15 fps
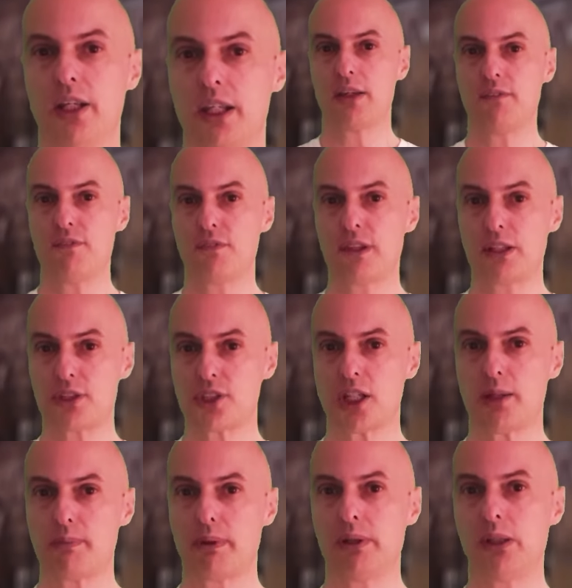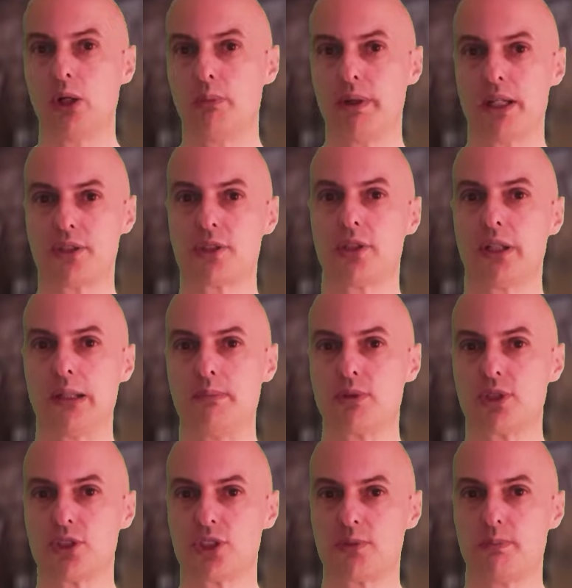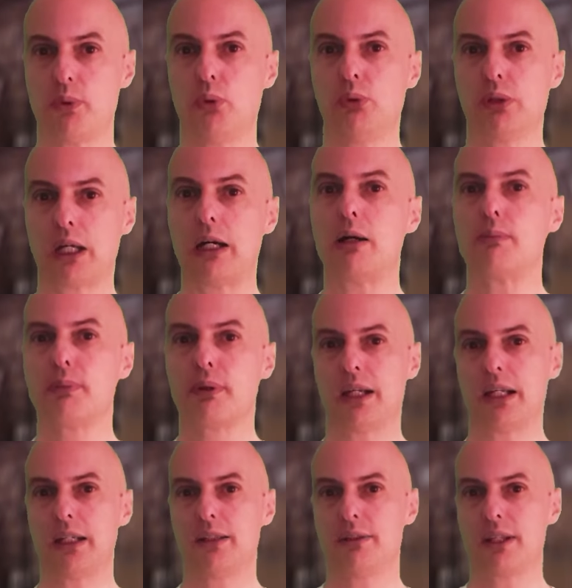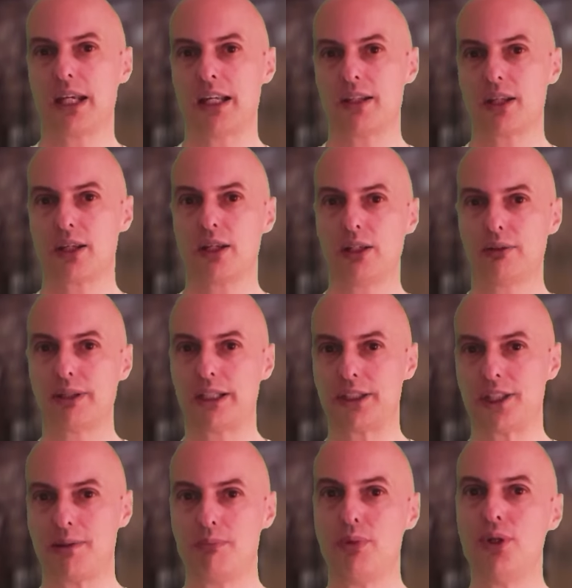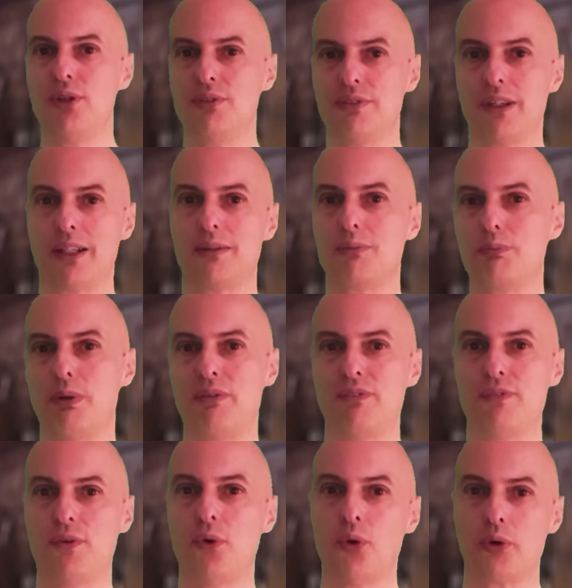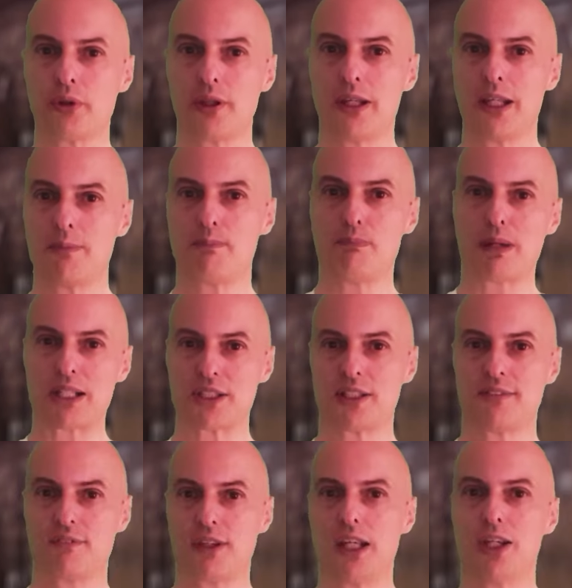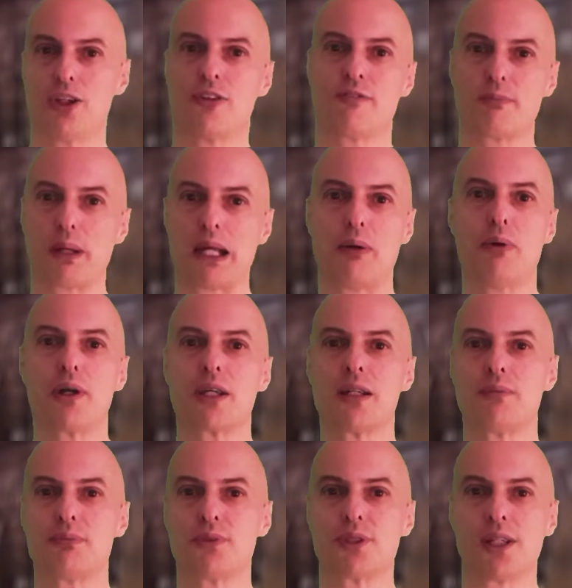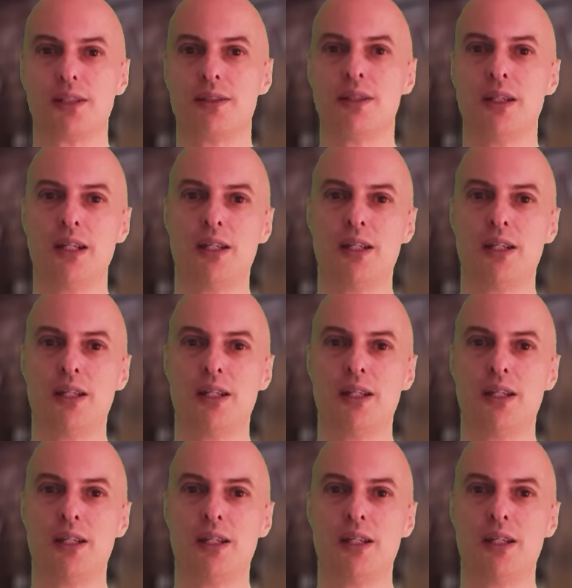Give the turbo a little bit of time to spool up and get the car actually moving before the massive kick of power comes in.